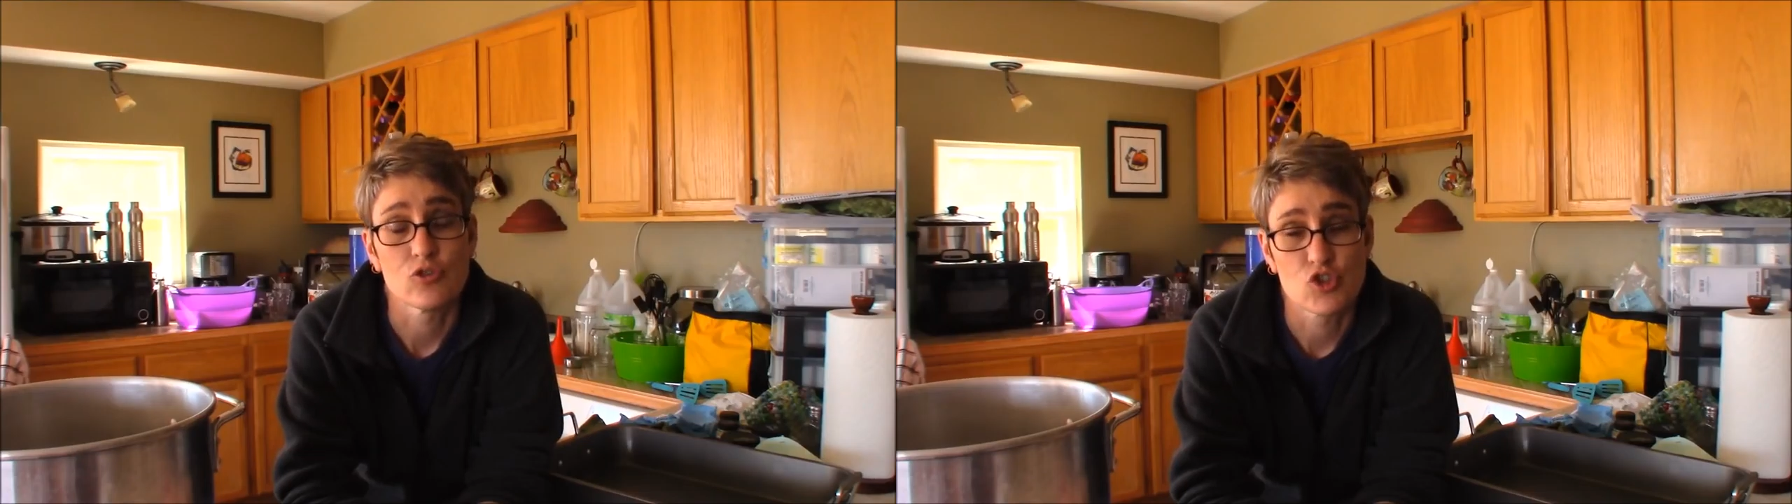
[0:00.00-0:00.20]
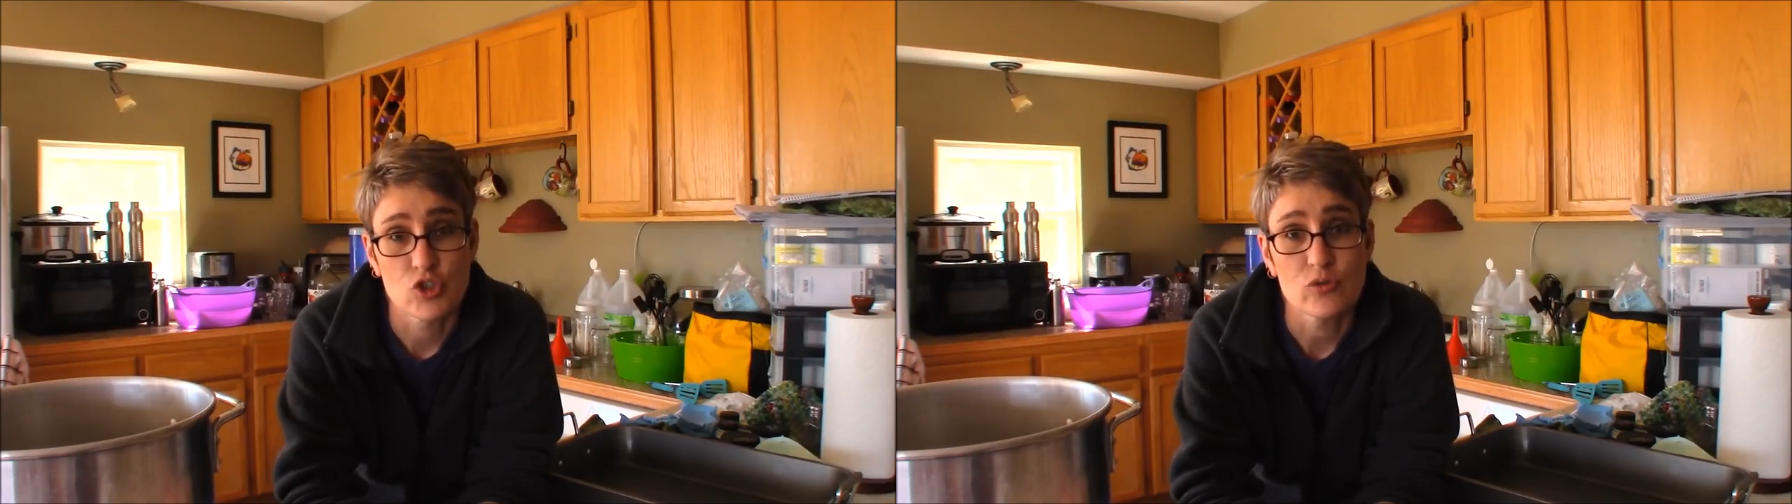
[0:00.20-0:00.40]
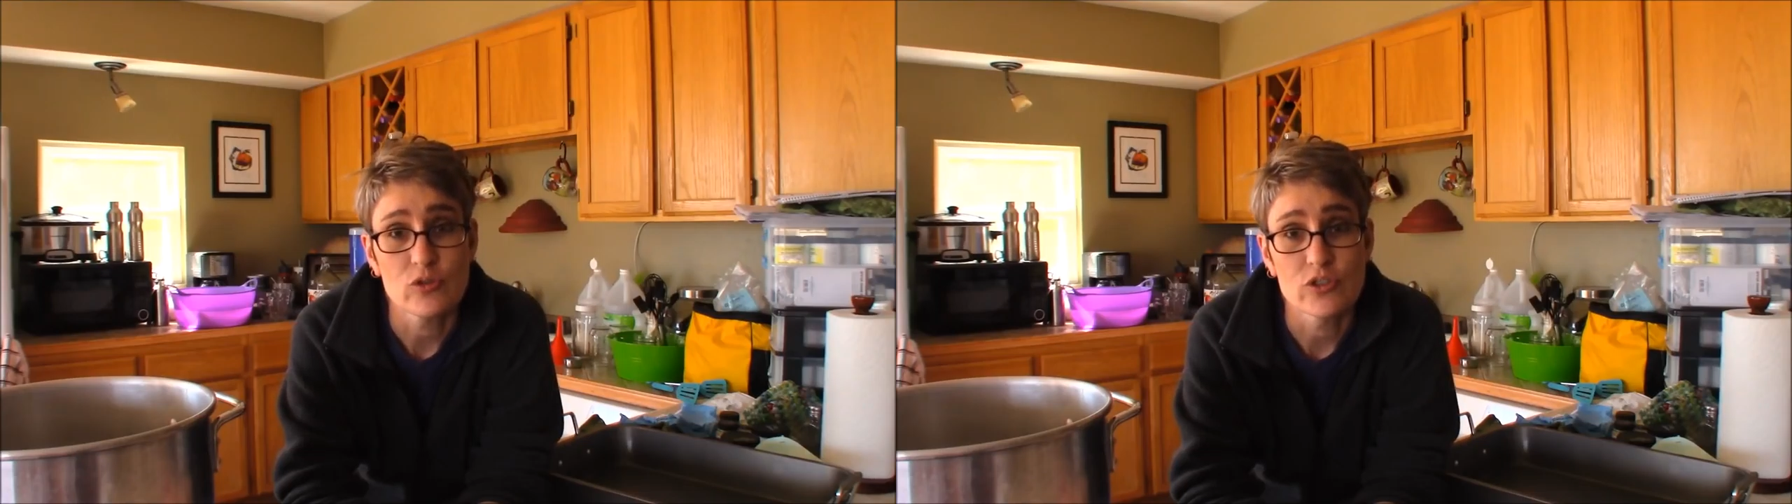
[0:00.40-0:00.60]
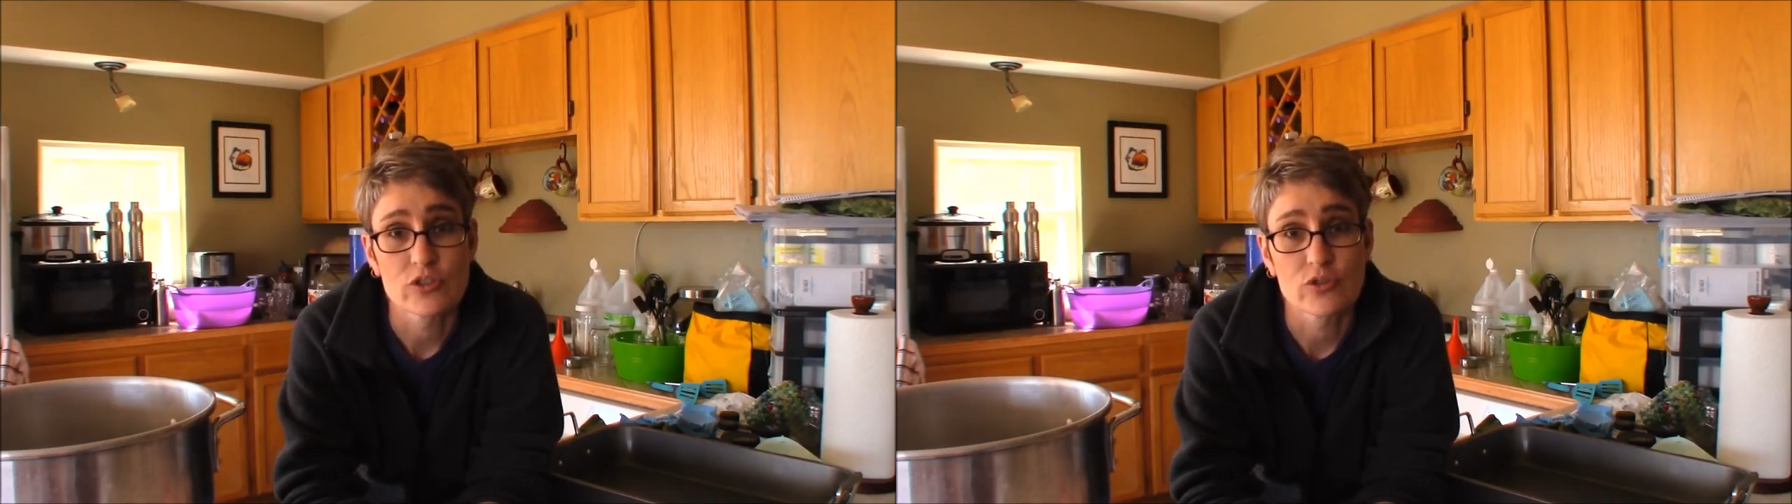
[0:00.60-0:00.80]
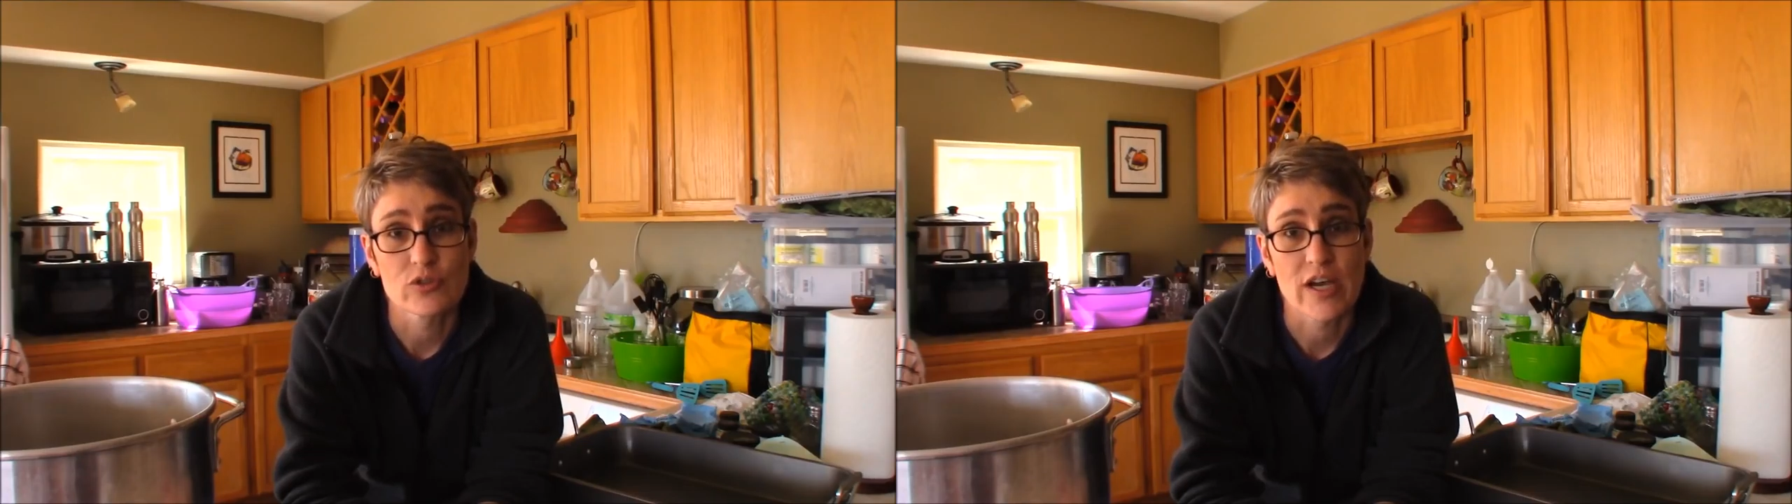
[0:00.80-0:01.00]
choose to
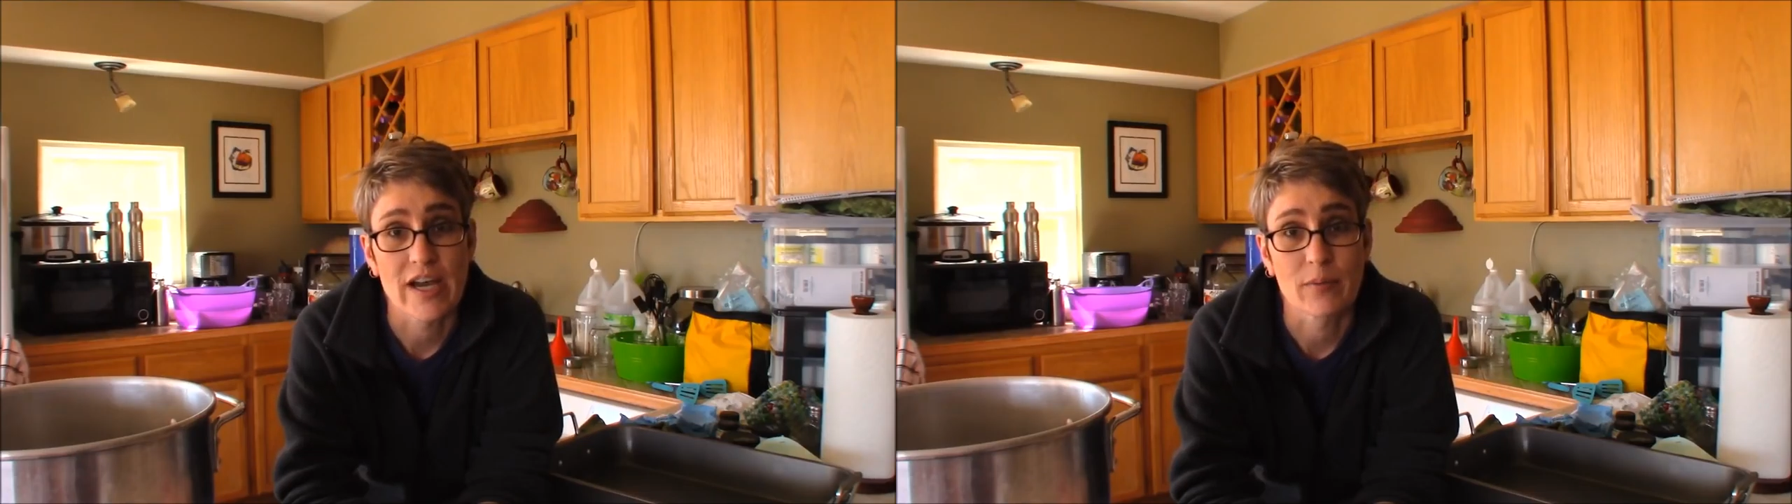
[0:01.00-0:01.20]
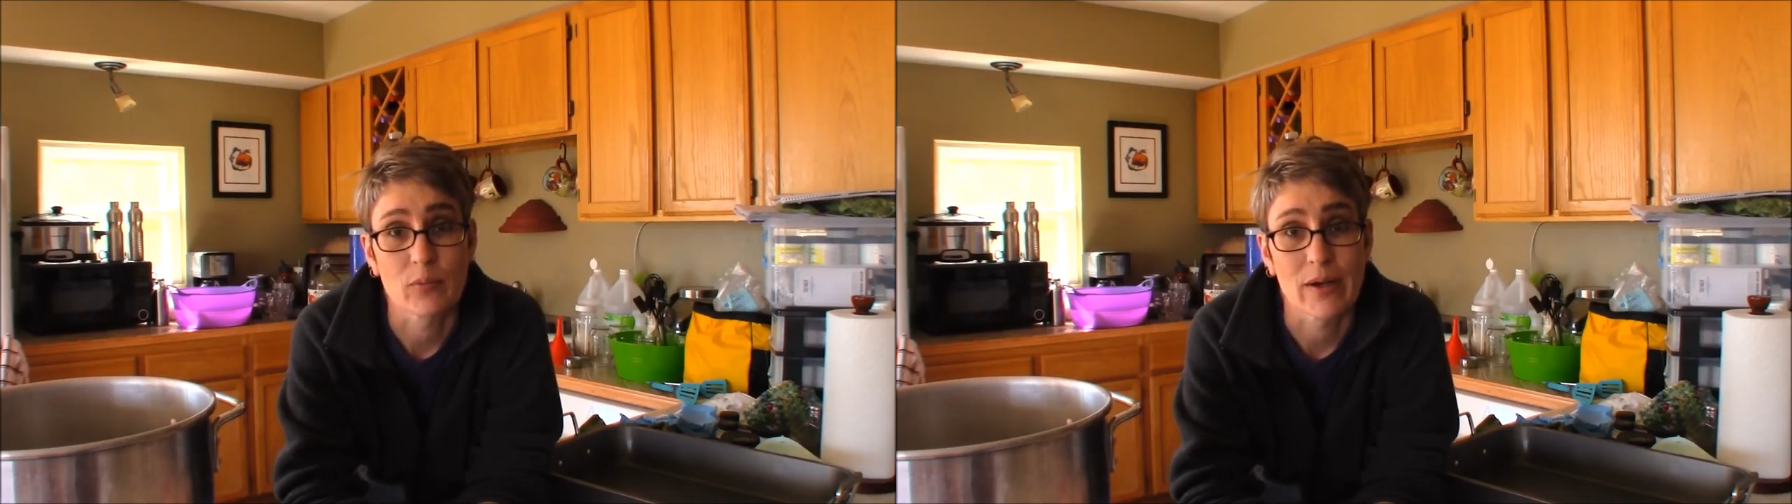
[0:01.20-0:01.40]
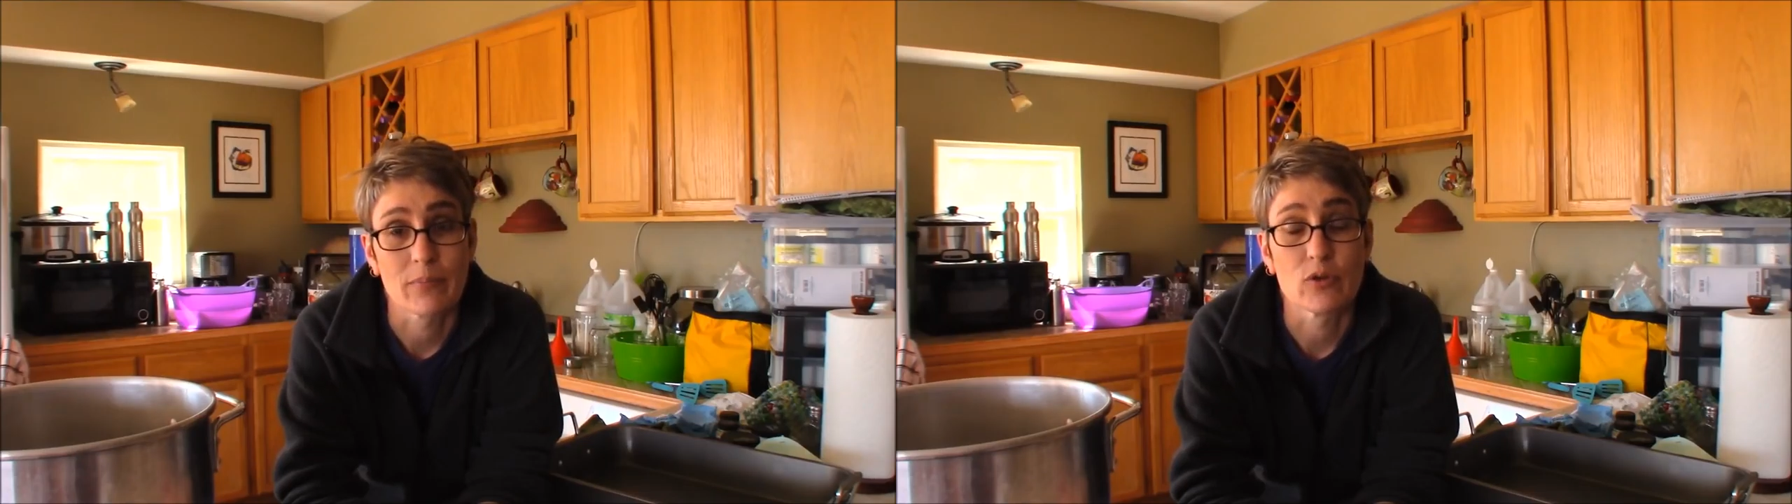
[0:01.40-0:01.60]
do tying prep,